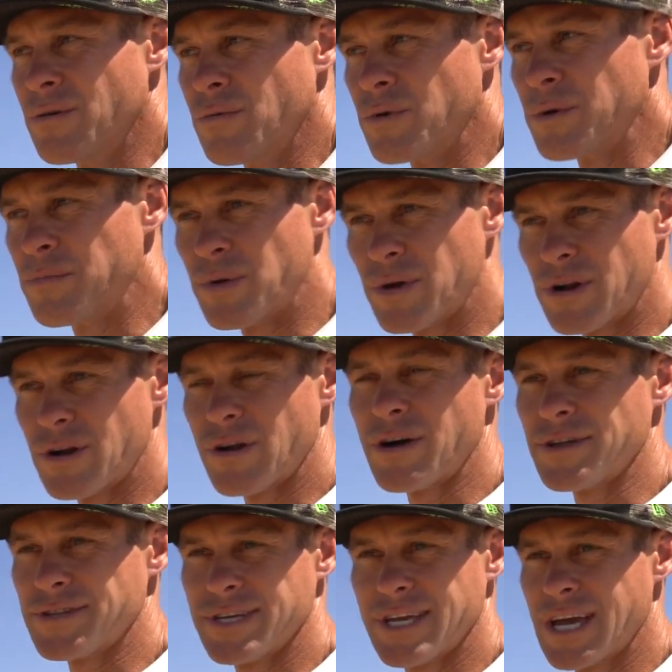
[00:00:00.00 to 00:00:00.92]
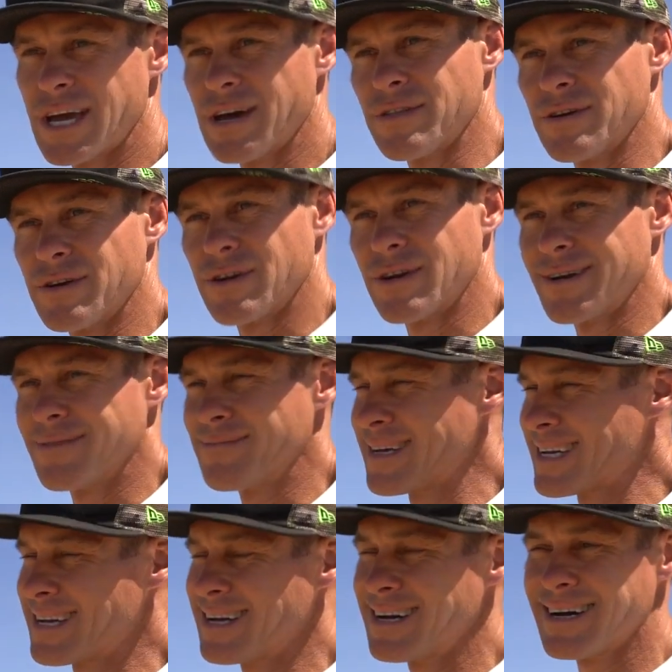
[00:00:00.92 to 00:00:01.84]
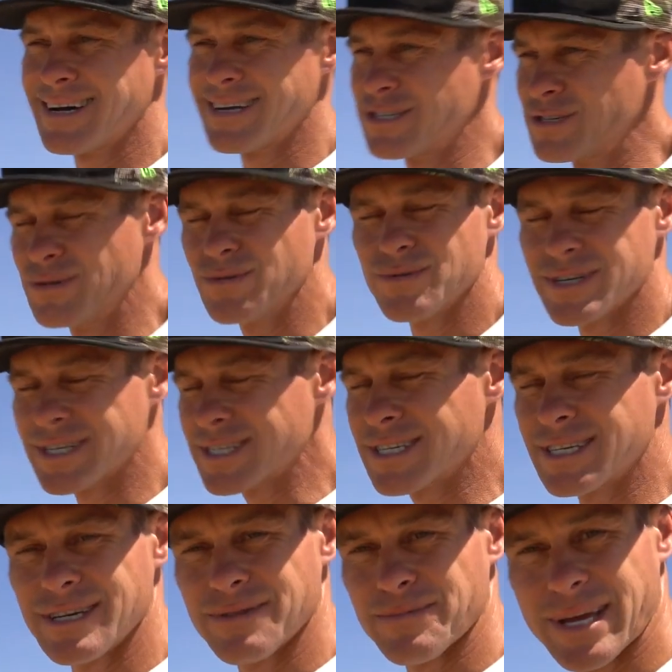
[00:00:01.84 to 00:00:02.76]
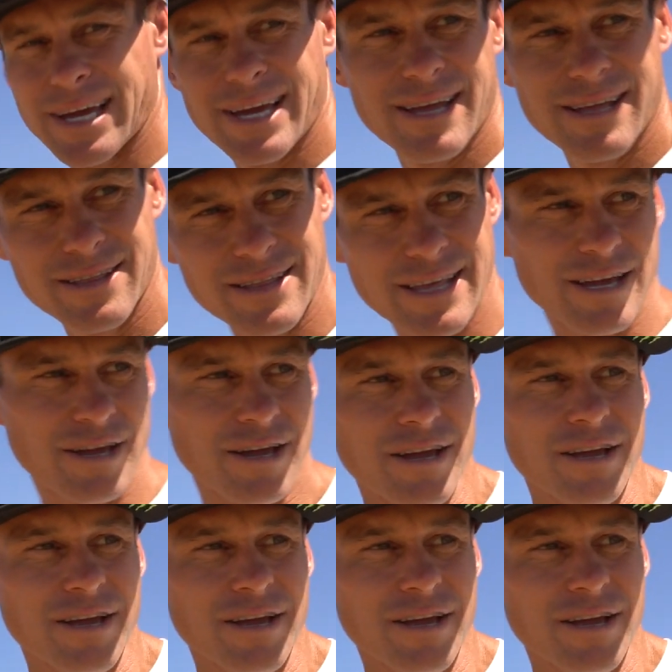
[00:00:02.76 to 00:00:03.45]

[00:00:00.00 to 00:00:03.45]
we put it all together, and I'm like, it's too risky, man. Like,